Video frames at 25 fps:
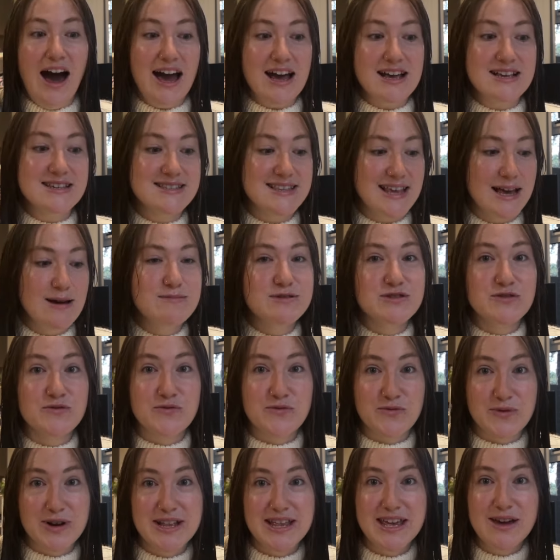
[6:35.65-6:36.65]
I slept
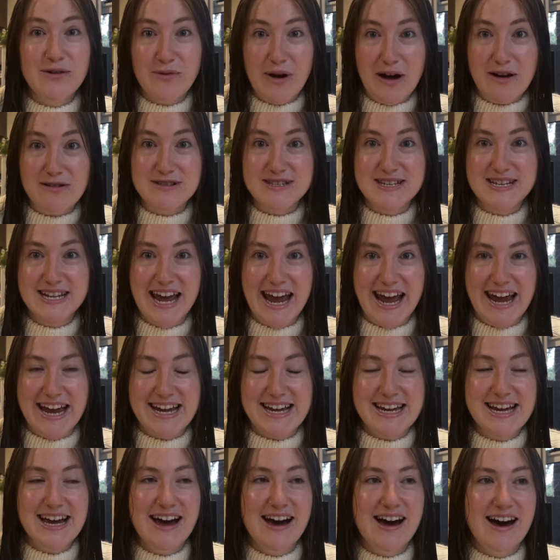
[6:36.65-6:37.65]
really well
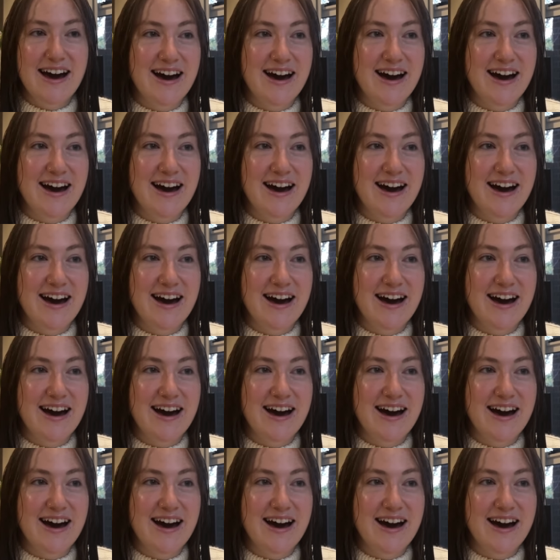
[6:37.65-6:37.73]
today.